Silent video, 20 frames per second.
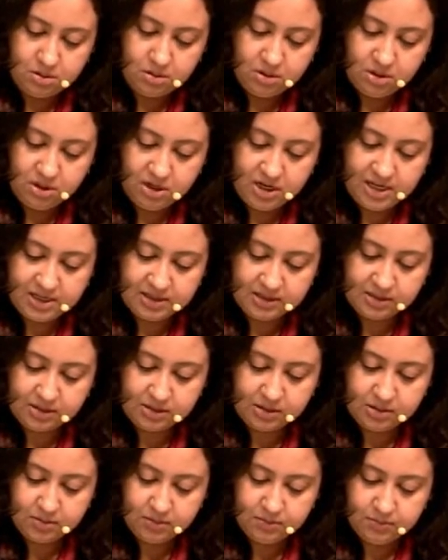disc.
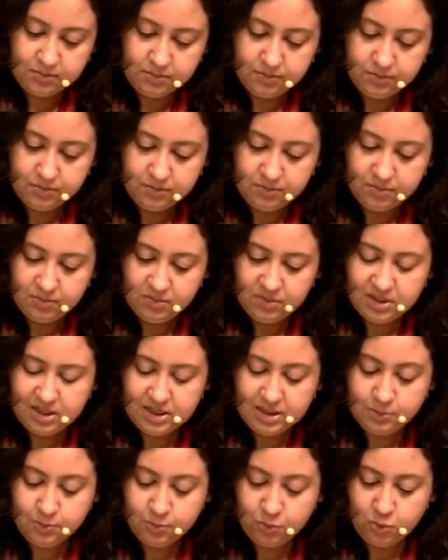
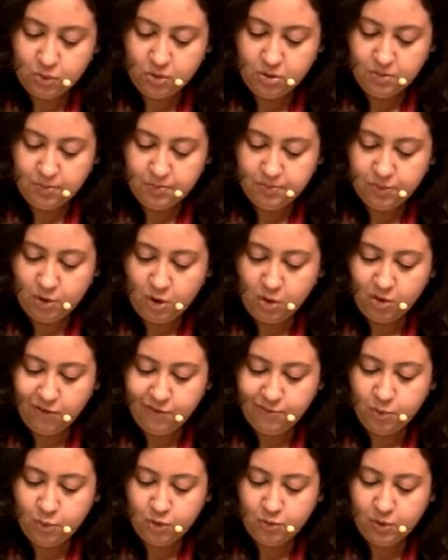This bone, block of
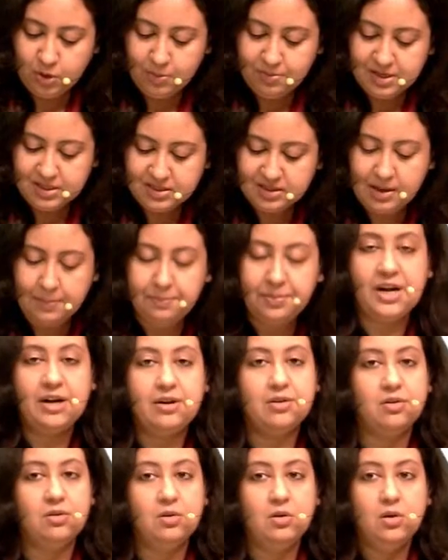bone will be separate.
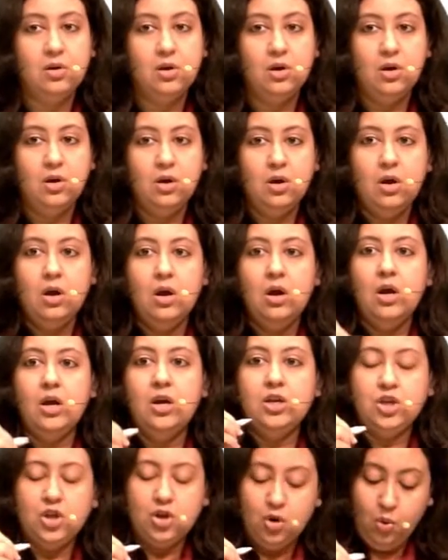
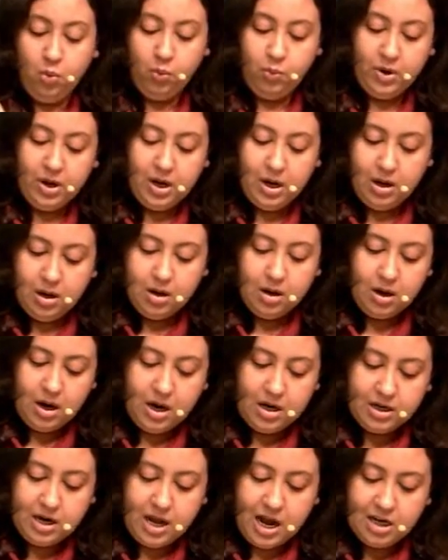You will
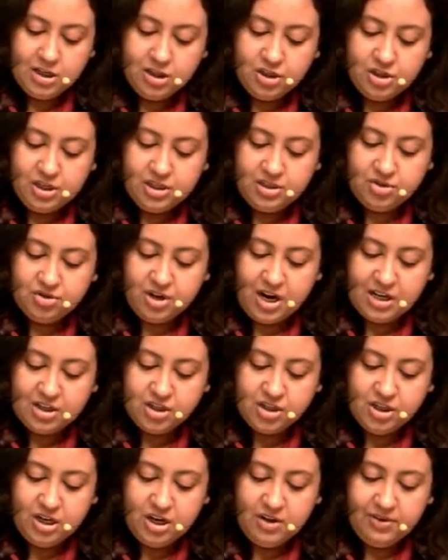attach
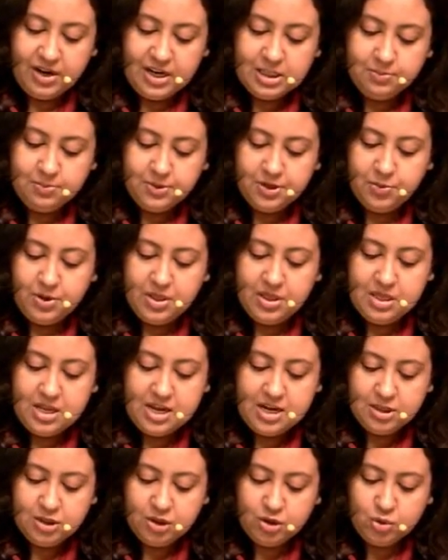distraction device between
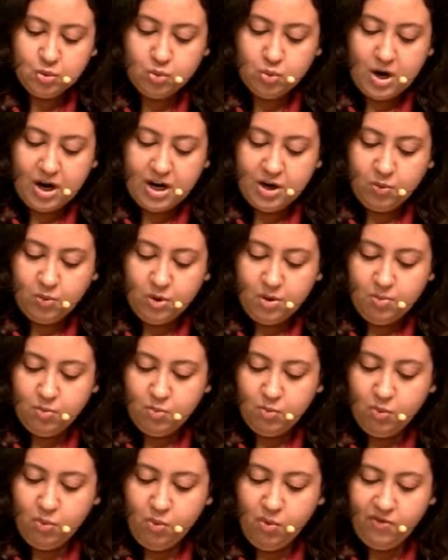these two and you will
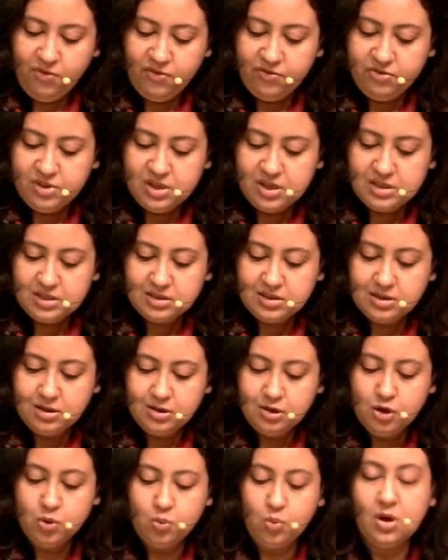move this
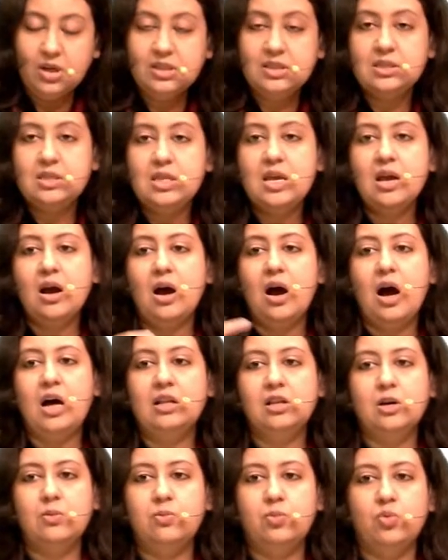towards the
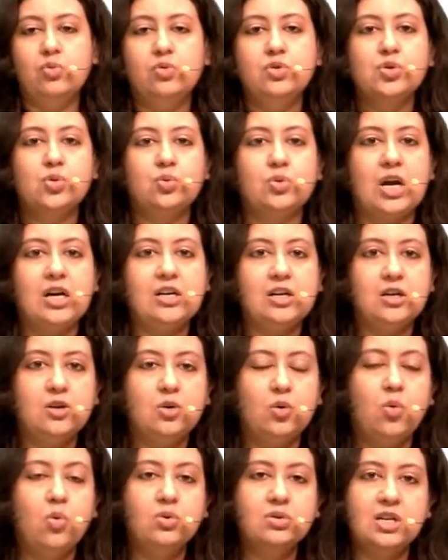other bone so that it
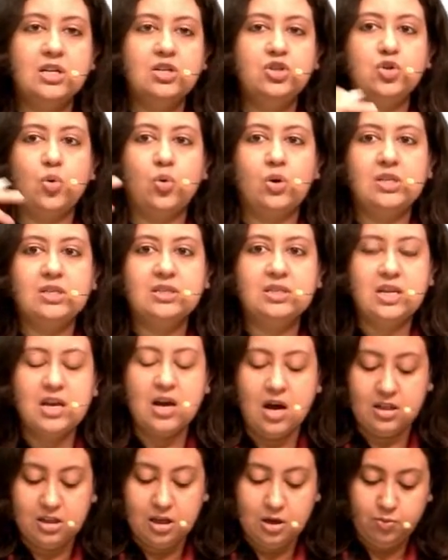goes and joins the
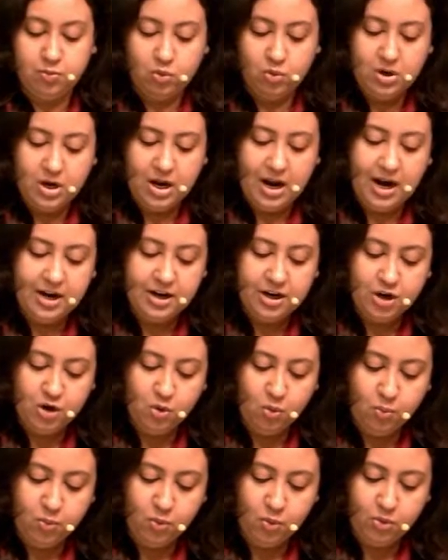other bone, and new
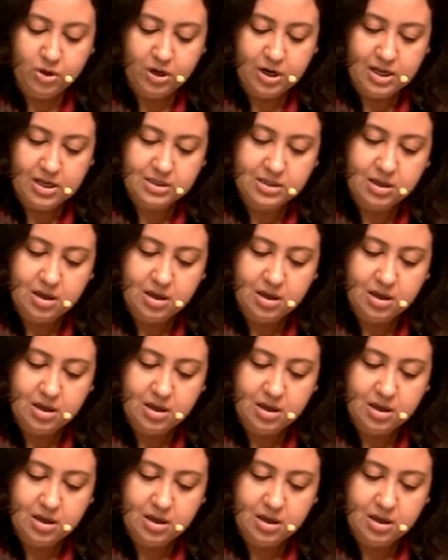bone is